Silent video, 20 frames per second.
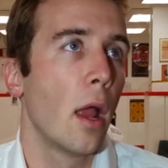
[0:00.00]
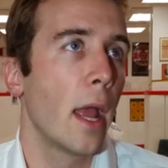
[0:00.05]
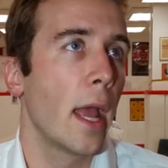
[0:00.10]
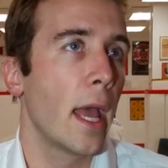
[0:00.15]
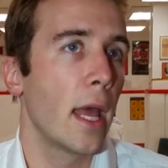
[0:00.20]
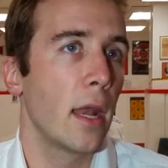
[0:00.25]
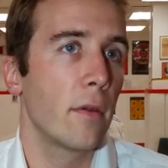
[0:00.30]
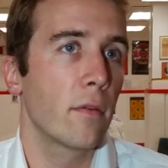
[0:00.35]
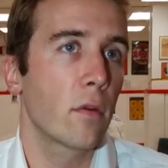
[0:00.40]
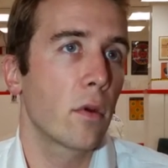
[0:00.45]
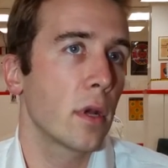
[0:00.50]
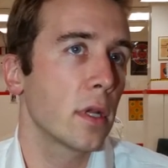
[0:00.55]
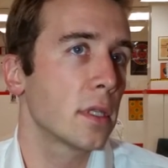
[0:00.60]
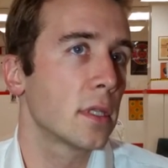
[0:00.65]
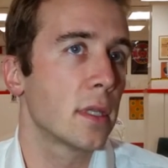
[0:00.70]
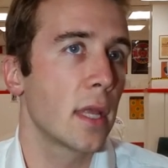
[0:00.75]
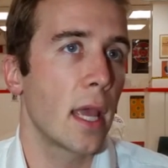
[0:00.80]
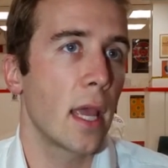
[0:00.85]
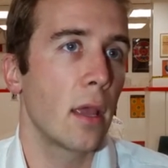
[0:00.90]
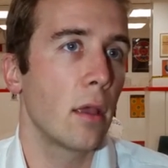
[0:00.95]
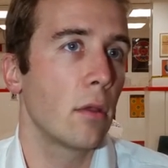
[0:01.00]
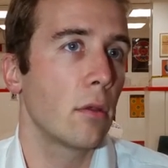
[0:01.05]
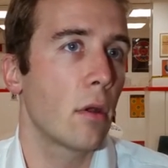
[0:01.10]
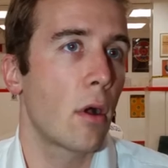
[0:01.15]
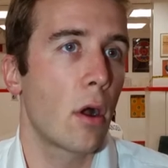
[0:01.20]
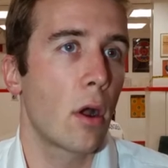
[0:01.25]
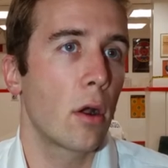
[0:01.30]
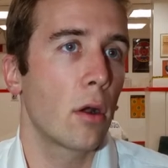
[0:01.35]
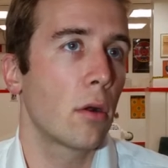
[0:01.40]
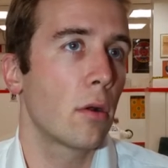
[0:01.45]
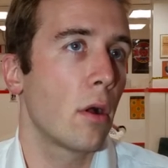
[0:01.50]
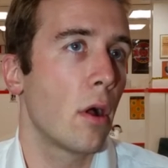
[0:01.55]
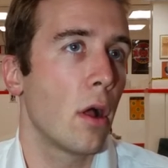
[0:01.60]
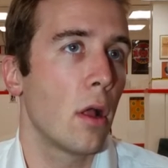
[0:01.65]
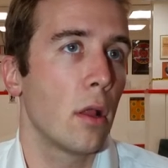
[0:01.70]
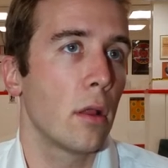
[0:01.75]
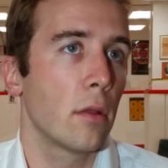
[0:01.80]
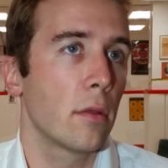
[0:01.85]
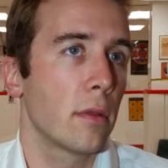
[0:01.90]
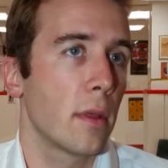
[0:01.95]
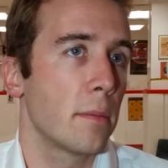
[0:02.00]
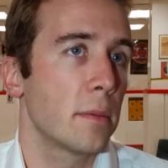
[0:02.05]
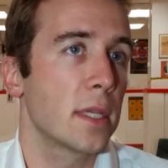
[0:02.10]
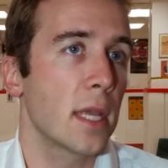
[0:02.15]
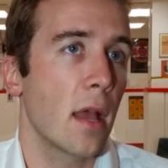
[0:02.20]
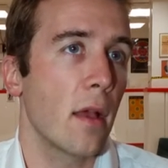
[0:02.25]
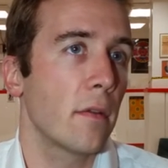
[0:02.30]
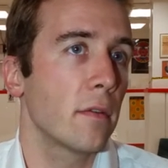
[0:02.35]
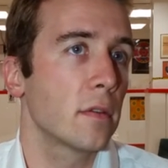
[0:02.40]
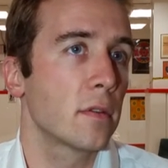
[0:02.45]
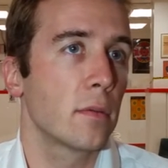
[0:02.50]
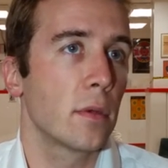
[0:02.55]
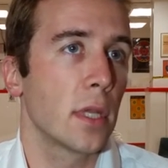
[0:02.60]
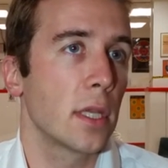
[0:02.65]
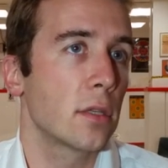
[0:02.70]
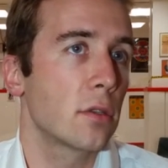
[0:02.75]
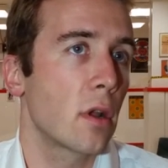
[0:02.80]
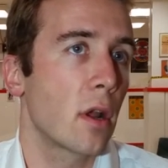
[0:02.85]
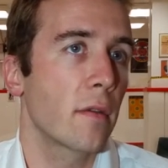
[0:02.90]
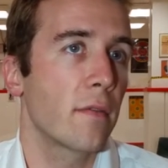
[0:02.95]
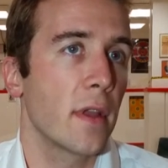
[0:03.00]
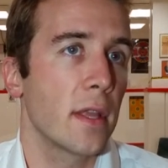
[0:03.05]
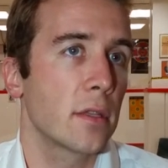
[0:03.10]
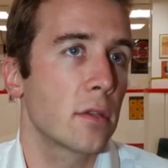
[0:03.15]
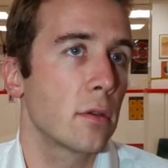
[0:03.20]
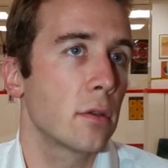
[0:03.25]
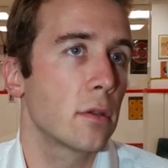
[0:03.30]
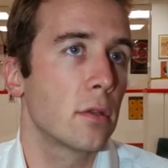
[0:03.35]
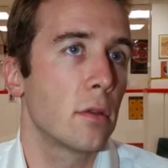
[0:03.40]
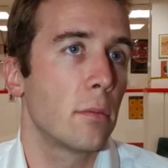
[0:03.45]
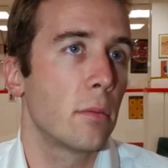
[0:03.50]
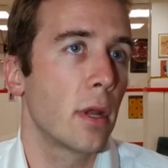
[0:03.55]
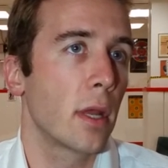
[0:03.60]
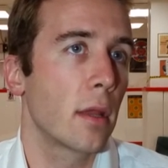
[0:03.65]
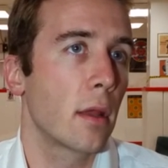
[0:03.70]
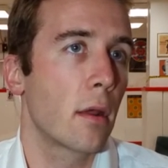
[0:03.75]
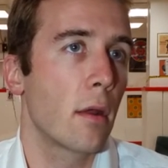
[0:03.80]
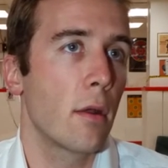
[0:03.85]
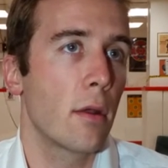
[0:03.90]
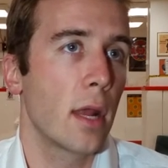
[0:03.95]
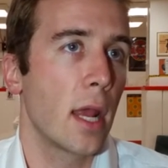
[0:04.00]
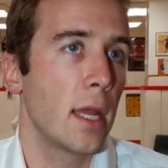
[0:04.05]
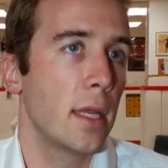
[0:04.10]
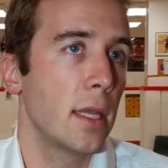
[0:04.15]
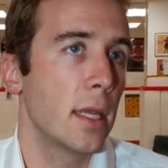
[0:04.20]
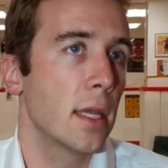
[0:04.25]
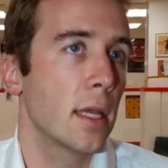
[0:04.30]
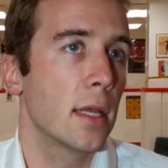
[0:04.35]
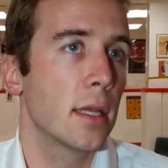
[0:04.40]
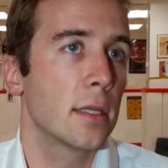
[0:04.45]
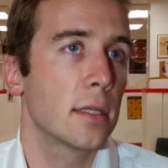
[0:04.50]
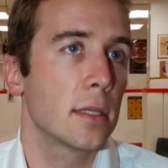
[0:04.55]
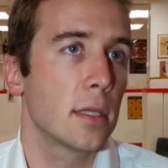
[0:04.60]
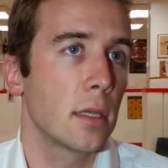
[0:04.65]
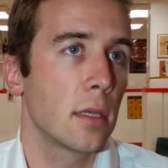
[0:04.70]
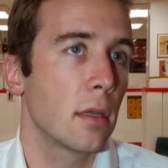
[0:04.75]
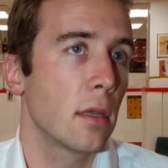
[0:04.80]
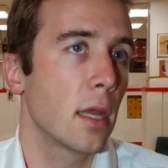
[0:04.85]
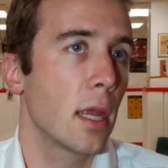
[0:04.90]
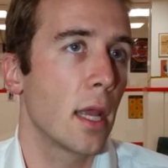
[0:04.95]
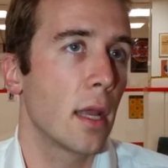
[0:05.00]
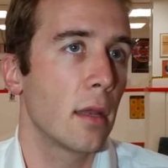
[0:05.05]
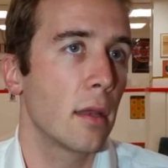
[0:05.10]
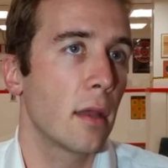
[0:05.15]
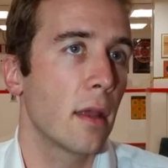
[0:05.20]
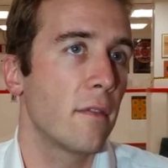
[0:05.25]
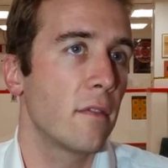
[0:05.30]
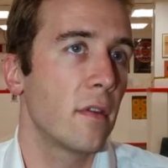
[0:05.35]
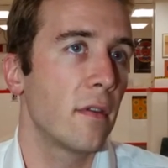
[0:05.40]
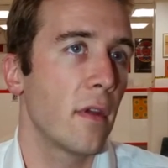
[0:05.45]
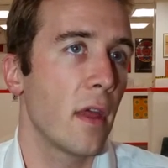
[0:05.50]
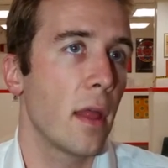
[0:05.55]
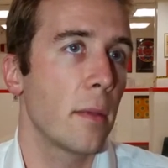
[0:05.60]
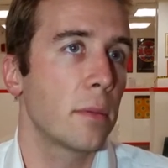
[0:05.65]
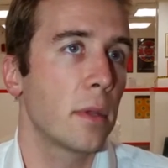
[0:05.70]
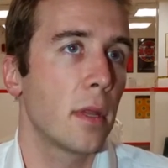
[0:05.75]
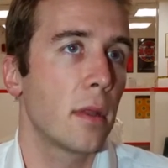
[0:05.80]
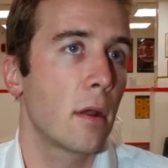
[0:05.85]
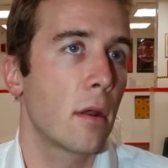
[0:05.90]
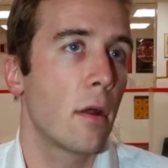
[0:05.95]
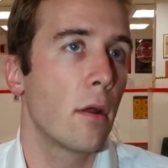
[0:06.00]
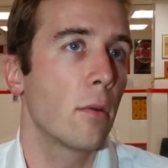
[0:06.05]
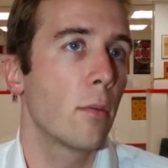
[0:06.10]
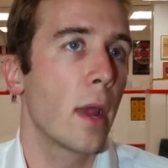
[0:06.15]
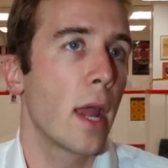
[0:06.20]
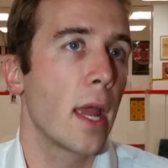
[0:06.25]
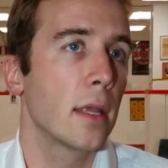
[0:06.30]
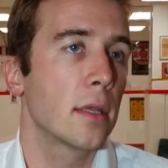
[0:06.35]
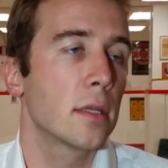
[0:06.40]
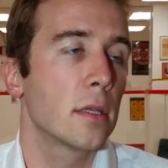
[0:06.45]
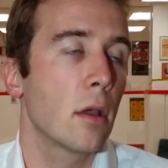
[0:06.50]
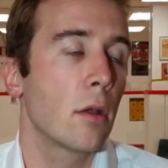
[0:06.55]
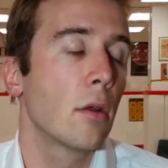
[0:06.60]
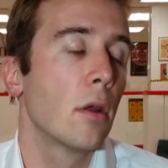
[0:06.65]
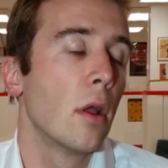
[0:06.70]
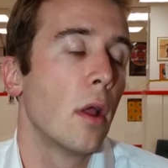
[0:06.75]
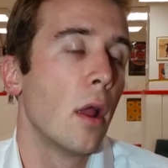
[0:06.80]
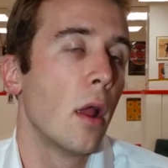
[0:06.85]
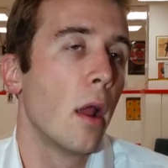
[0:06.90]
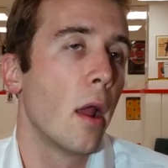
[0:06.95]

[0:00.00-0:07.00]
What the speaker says: And of course, they are all themselves really strong fencers who bring their own ideas and have developed in their own way. So,